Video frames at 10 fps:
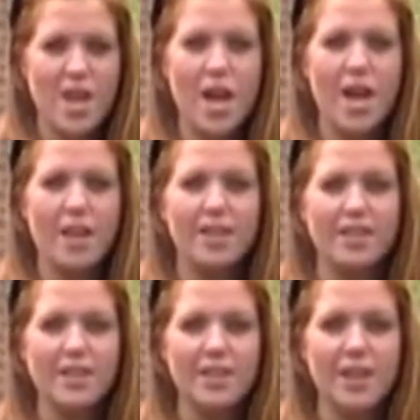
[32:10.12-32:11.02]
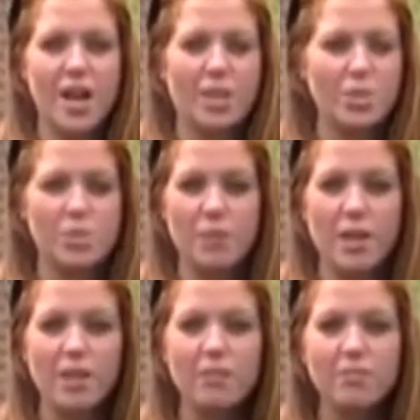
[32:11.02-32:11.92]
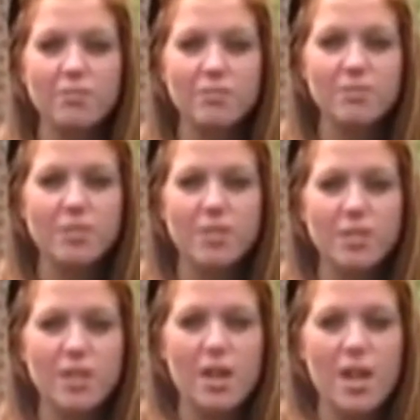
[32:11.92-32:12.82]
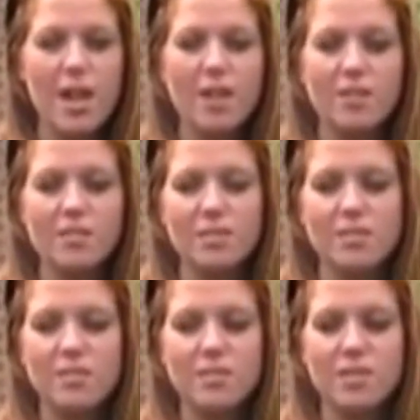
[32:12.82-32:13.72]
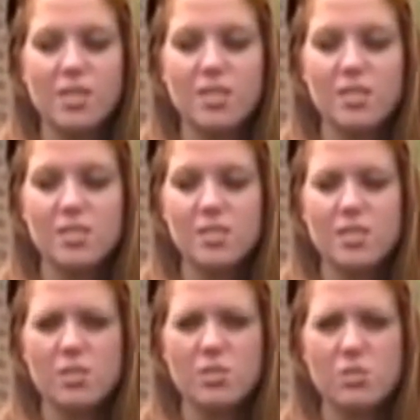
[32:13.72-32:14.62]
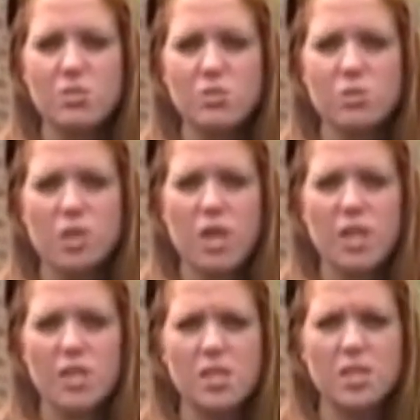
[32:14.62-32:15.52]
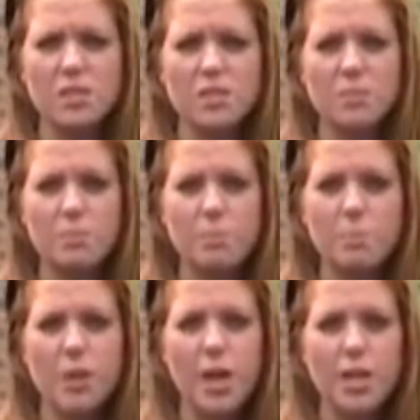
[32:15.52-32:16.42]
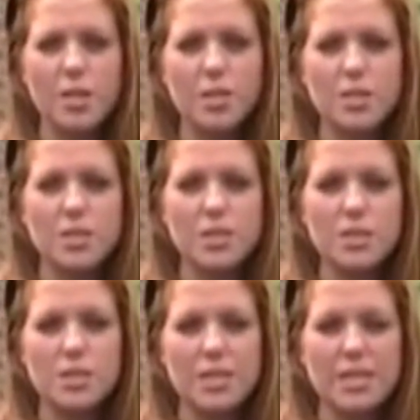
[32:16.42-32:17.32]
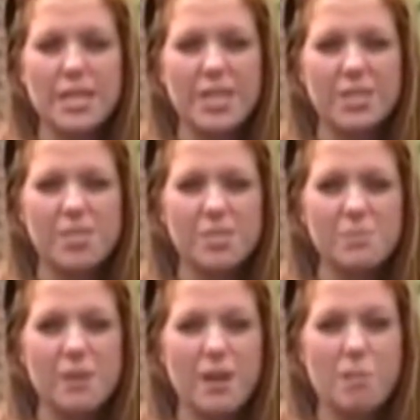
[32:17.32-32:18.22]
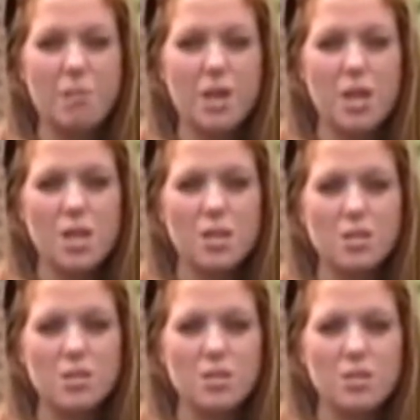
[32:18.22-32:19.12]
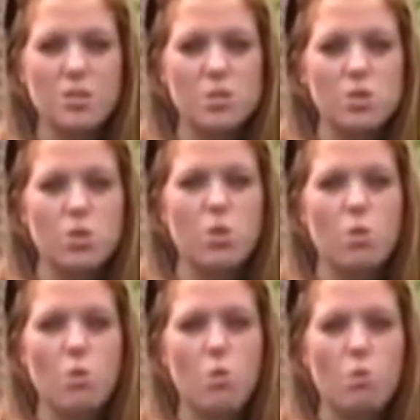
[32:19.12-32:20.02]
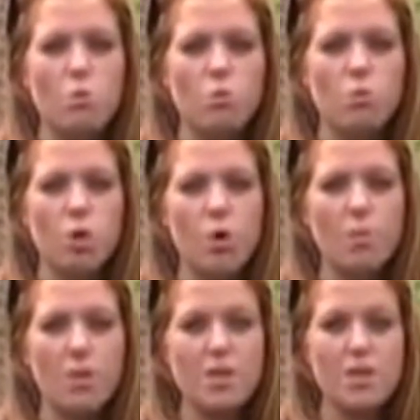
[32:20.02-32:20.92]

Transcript: Hey, I just met you. And this is crazy, but here's my number, so call me